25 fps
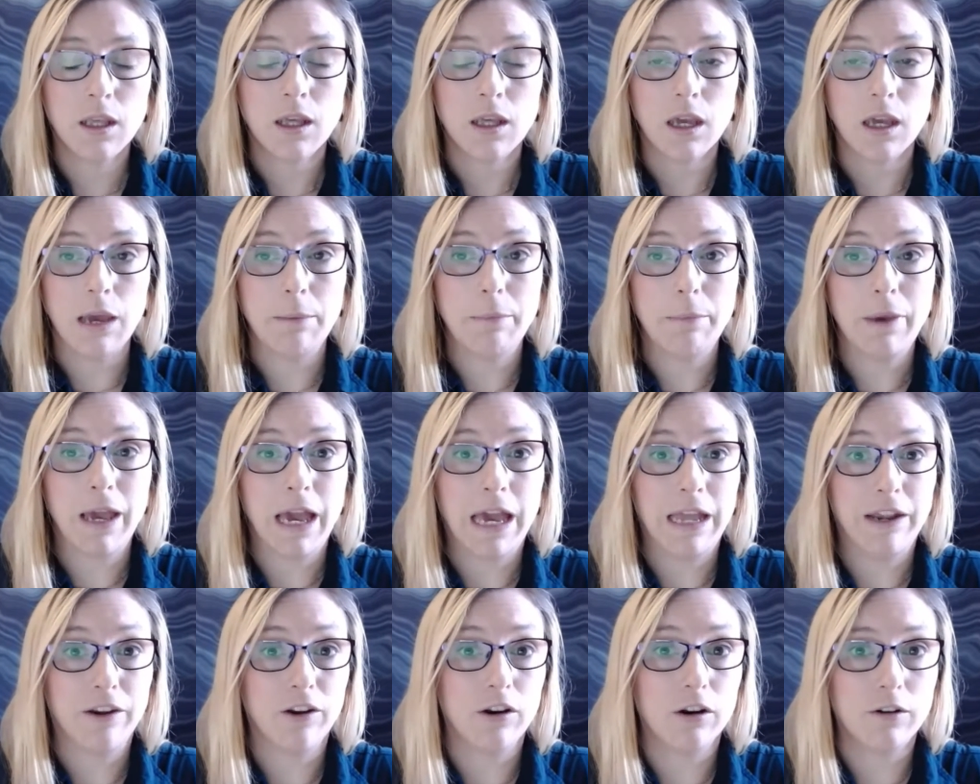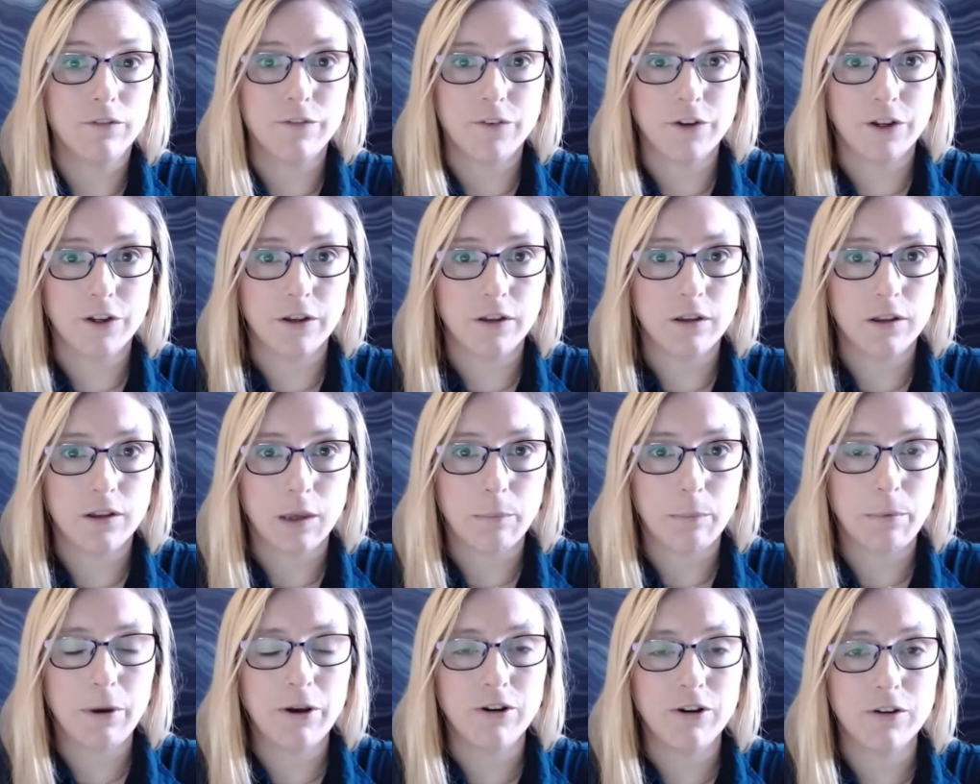And after a
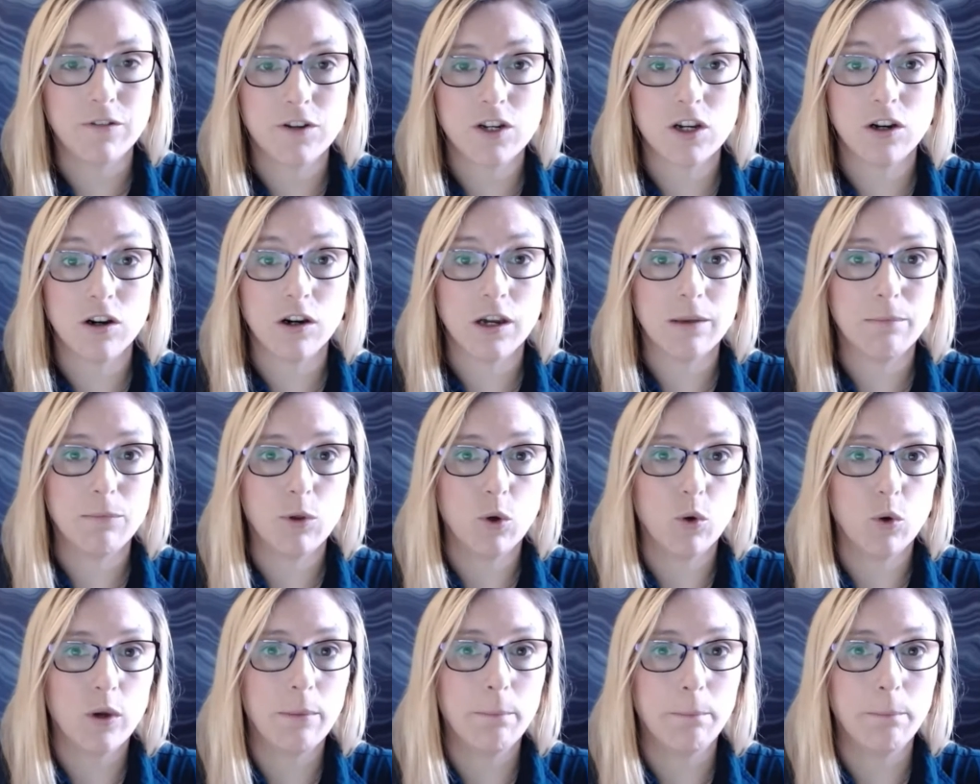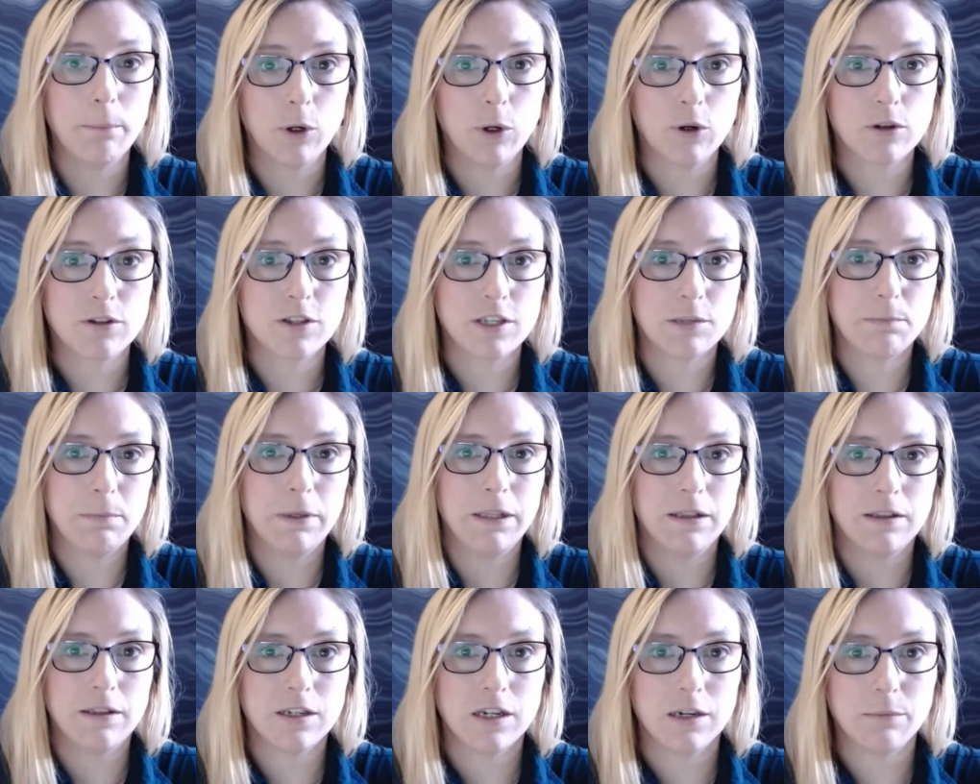period of time, your inbox has
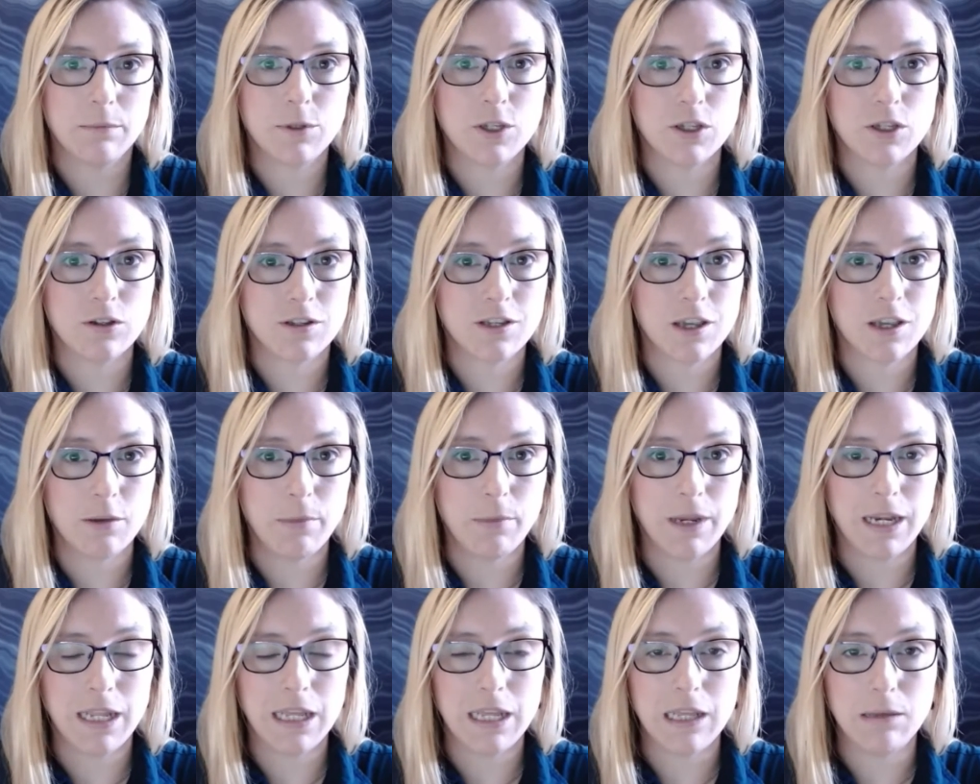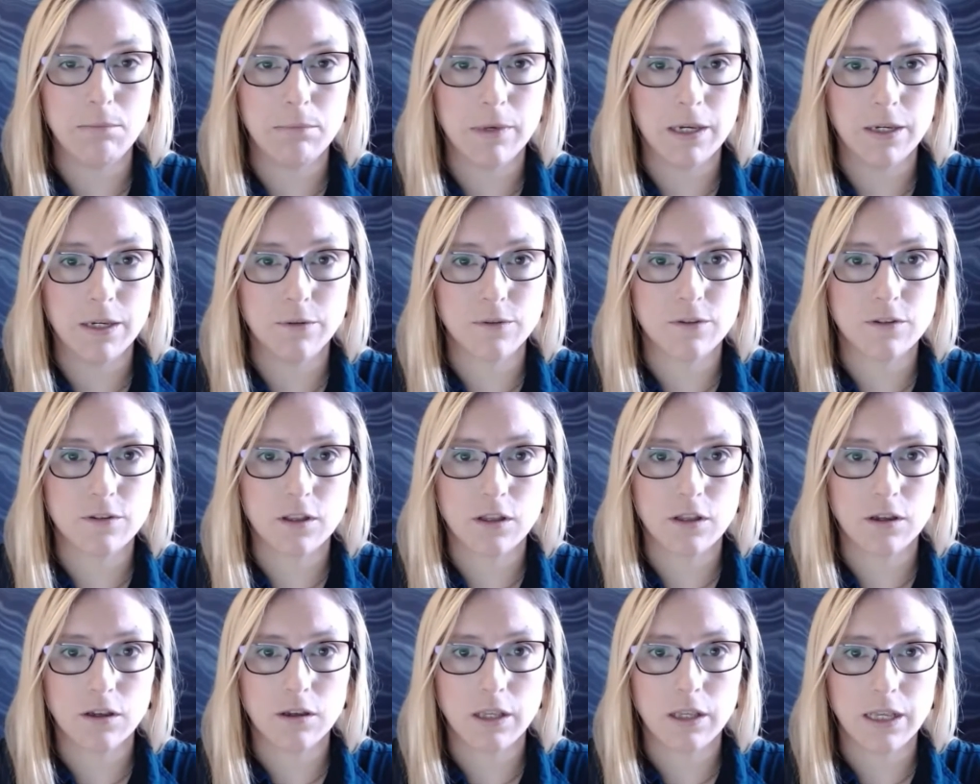built up to so many emails
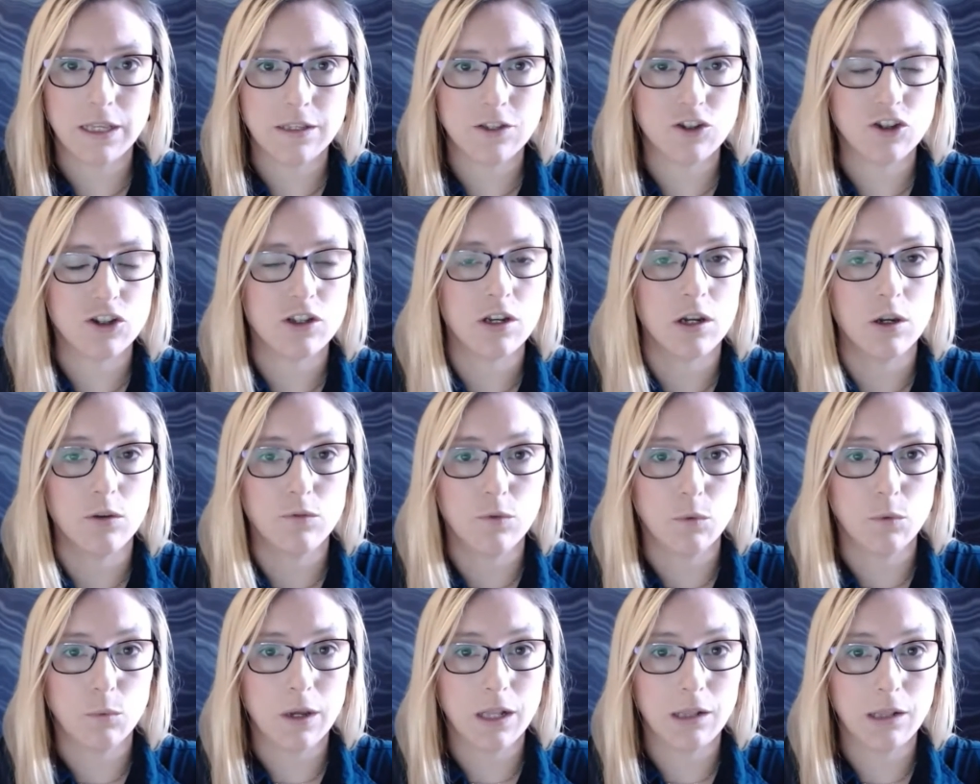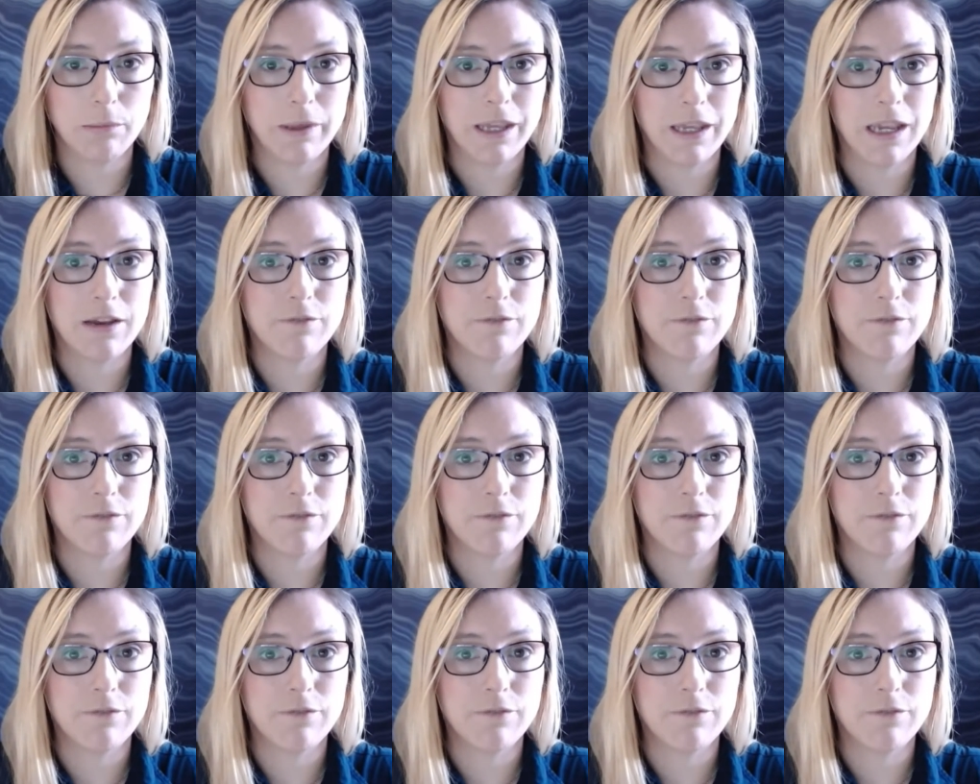that it's just overwhelming.